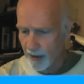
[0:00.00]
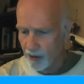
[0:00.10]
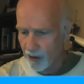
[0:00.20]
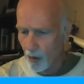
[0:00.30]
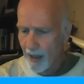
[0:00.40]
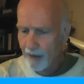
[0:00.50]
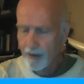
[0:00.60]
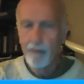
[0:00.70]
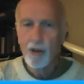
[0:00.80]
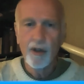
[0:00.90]
So
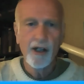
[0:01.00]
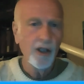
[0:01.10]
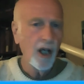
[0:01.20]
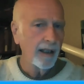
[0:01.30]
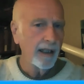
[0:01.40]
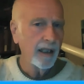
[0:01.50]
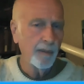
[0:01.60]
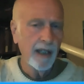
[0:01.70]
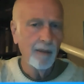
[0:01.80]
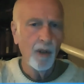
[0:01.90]
the moon is not like a
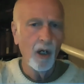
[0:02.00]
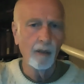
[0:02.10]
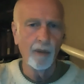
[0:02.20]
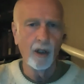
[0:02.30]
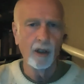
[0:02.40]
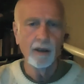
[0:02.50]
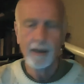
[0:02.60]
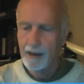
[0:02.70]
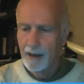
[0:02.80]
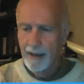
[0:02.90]
ping pong ball,
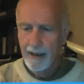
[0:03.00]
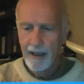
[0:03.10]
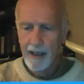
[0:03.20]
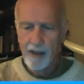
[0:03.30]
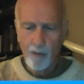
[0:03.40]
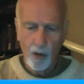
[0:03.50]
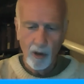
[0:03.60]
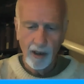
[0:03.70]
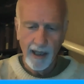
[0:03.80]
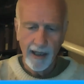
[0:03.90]
it is
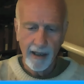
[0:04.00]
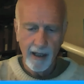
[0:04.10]
more like